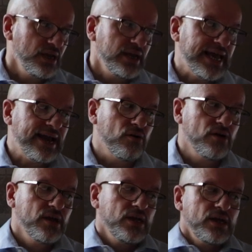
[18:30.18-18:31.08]
Now,
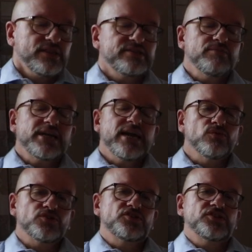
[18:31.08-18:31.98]
something
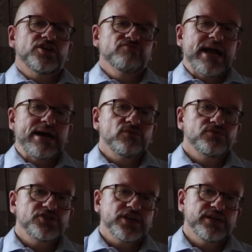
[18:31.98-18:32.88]
else
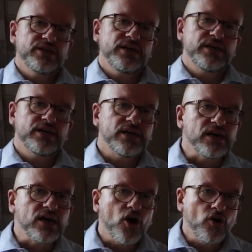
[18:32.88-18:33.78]
around
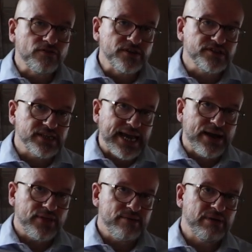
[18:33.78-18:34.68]
uh, offers and
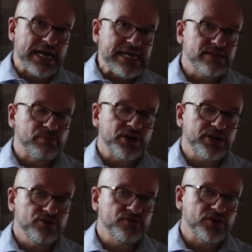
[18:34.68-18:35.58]
how they're made by
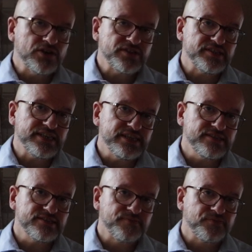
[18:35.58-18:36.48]

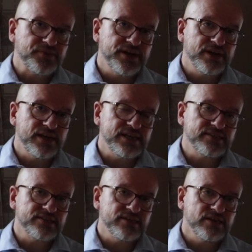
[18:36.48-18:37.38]
universities uh,
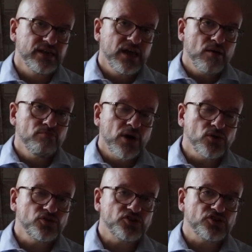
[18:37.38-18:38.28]
is that
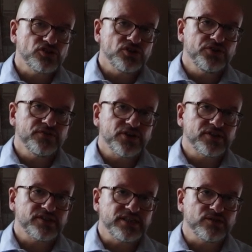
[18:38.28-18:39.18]
most
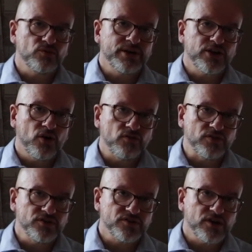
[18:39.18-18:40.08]
universities will make
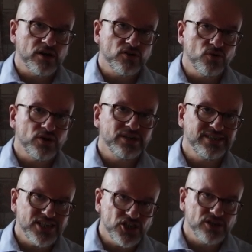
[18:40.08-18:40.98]
offers that are called
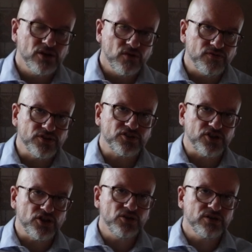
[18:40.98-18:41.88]
conditional offers.
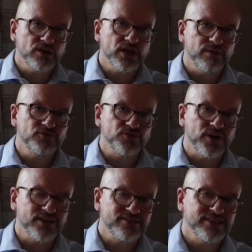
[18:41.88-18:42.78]
You can come to
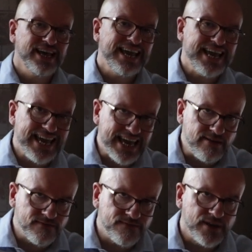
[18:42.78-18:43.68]
us
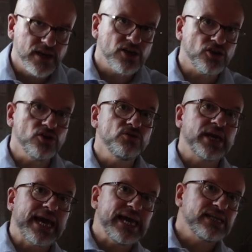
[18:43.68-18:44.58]
if you
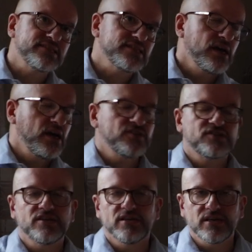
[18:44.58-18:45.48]
get a
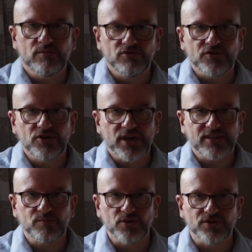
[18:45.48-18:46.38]
certain number of
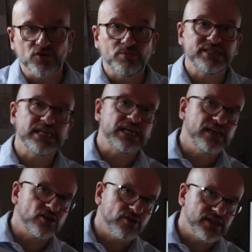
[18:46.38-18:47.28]
UCAS points or
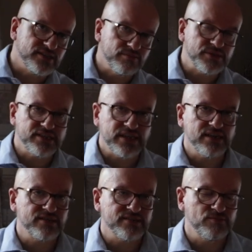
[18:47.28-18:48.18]
particular grades in
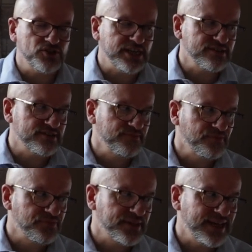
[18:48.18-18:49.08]
particular subjects.
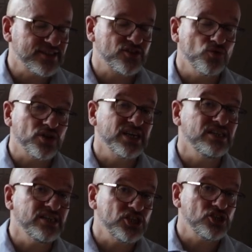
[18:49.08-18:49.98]
That's called a
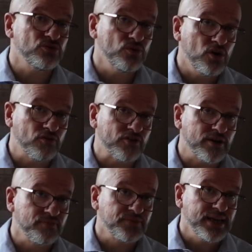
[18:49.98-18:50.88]
conditional offer.
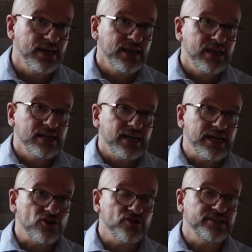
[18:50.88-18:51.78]

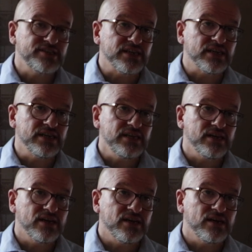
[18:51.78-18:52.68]

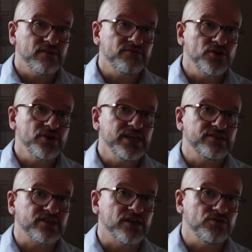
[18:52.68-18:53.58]
Increasingly, uh, a few
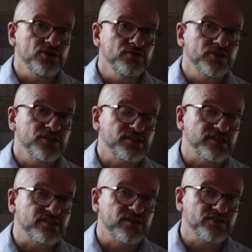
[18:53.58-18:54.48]
years ago,
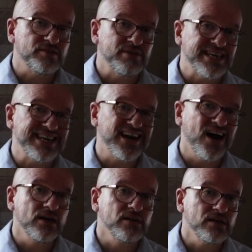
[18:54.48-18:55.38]
universities started making
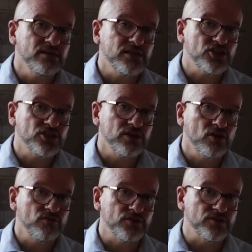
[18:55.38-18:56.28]
unconditional
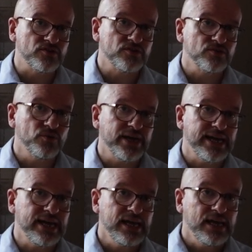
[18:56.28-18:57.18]
offers where